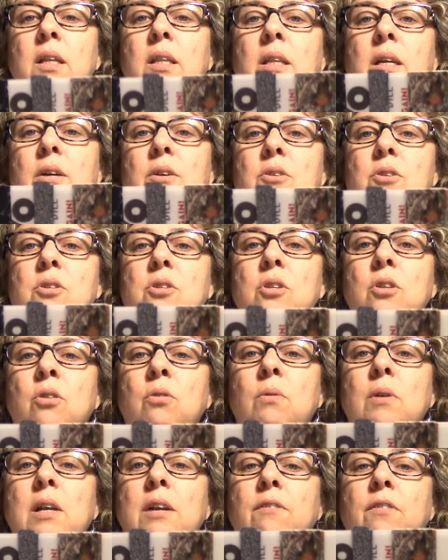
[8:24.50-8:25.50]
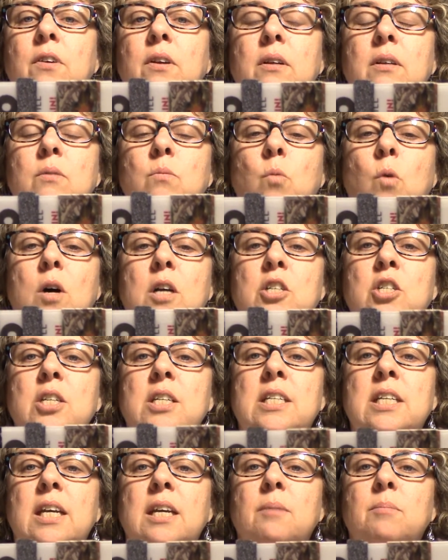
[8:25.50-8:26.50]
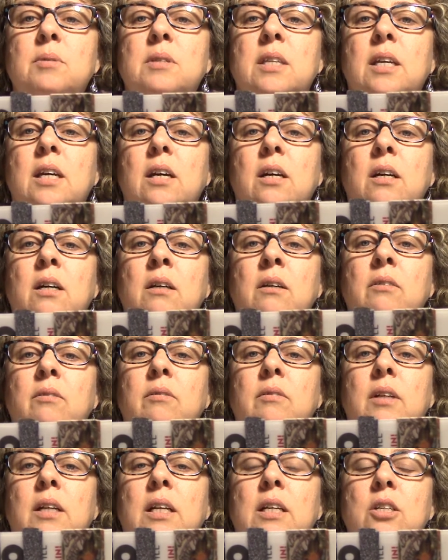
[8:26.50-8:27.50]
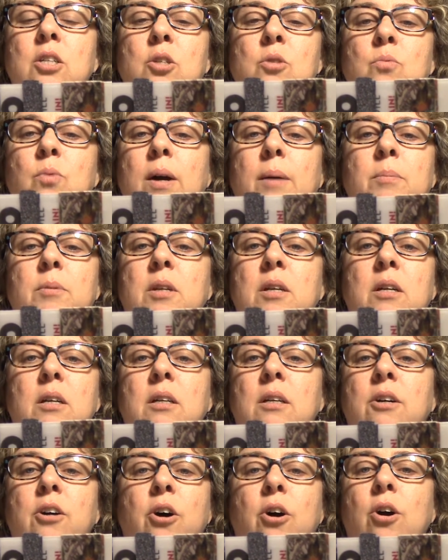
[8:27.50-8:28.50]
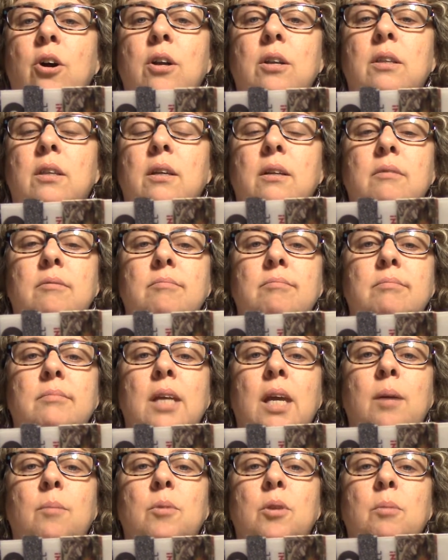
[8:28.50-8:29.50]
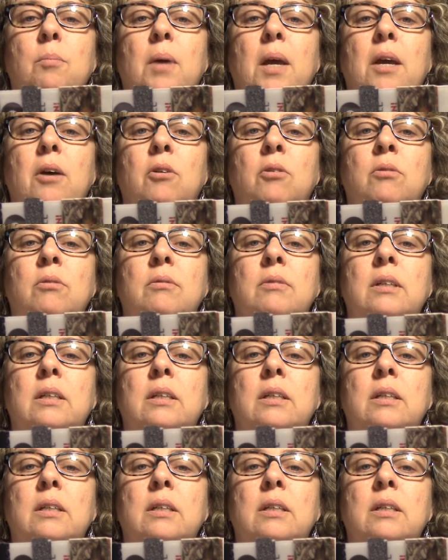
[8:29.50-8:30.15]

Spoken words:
There's 3 different washi tapes there, and I just wrapped it on a card that came in the mail.